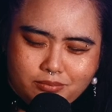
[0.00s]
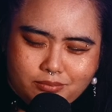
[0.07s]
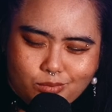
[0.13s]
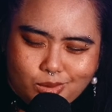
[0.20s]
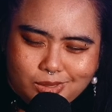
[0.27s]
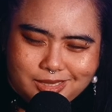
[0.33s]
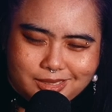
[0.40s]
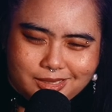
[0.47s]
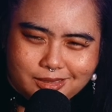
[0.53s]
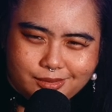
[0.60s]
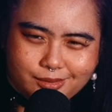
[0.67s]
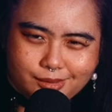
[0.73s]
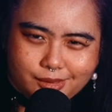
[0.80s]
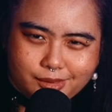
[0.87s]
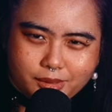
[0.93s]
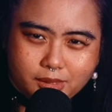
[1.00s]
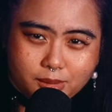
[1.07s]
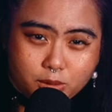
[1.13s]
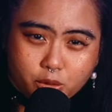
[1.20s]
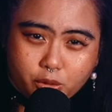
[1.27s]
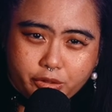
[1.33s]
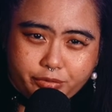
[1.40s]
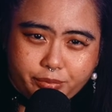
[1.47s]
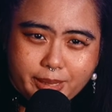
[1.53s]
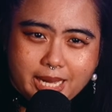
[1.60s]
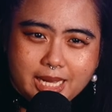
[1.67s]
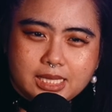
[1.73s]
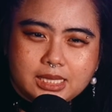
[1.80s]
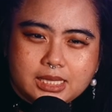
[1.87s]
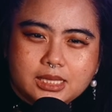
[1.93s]
What is this? Some sort of
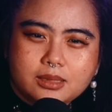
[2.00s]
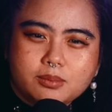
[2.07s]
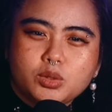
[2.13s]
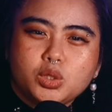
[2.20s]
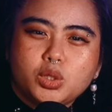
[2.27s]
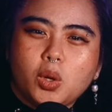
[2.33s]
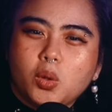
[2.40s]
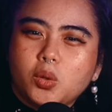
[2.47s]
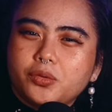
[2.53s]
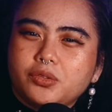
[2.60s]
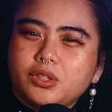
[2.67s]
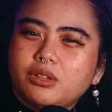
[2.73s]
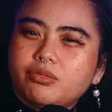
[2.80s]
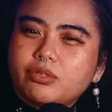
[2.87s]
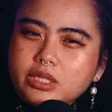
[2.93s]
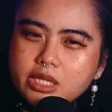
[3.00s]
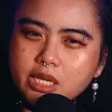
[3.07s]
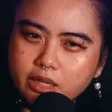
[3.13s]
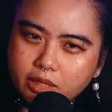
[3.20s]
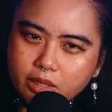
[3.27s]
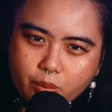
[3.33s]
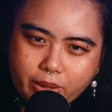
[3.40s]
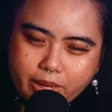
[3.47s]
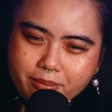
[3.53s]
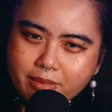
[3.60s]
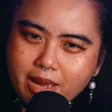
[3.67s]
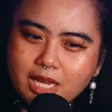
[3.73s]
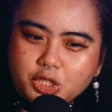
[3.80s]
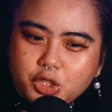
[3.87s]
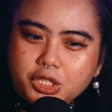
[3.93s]
penance? Some toll fee for taking away
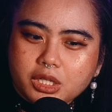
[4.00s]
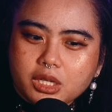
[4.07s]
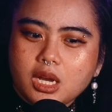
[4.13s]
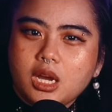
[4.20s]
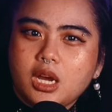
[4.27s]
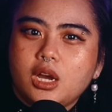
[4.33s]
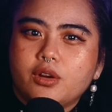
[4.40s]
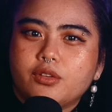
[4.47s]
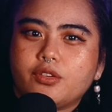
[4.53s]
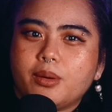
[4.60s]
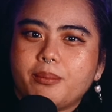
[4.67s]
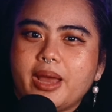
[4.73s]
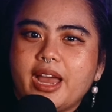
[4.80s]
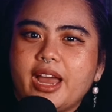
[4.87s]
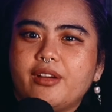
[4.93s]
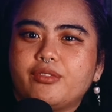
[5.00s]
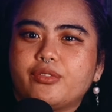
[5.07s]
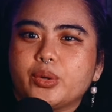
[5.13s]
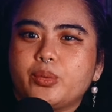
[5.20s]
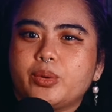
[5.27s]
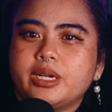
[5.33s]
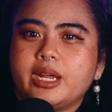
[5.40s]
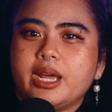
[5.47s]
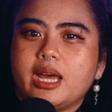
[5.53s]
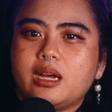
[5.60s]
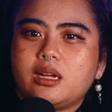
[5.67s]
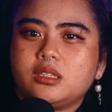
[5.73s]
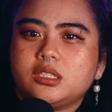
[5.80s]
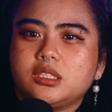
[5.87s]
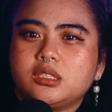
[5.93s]
magic from everyone
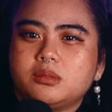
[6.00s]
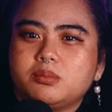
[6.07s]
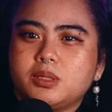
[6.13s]
else?